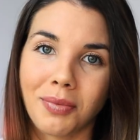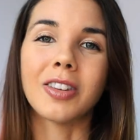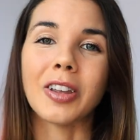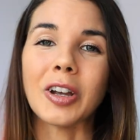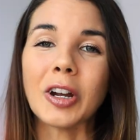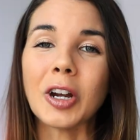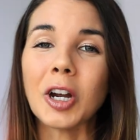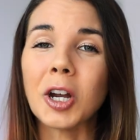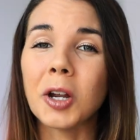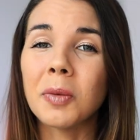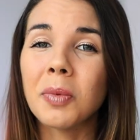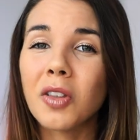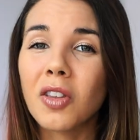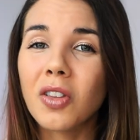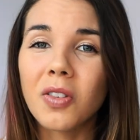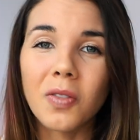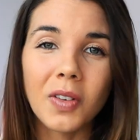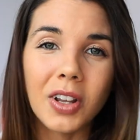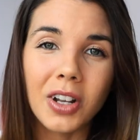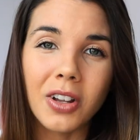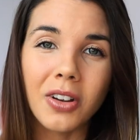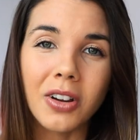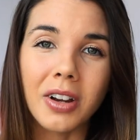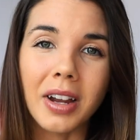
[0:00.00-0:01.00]
So I hope
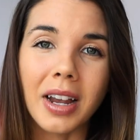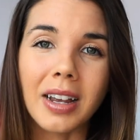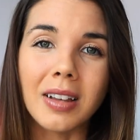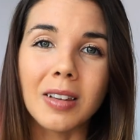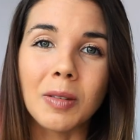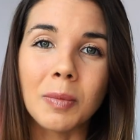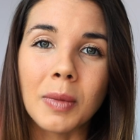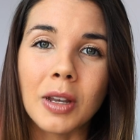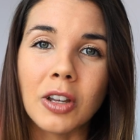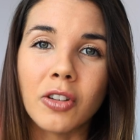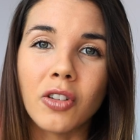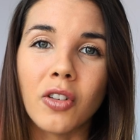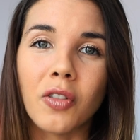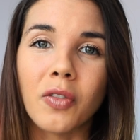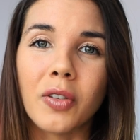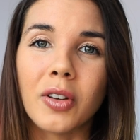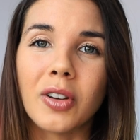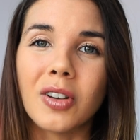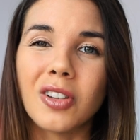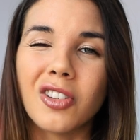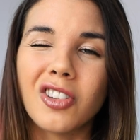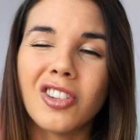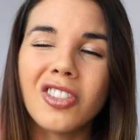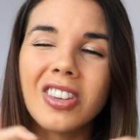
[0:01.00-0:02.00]
this video has made you
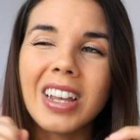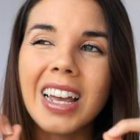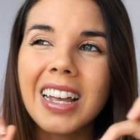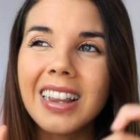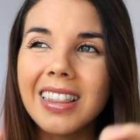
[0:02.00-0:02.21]
feel just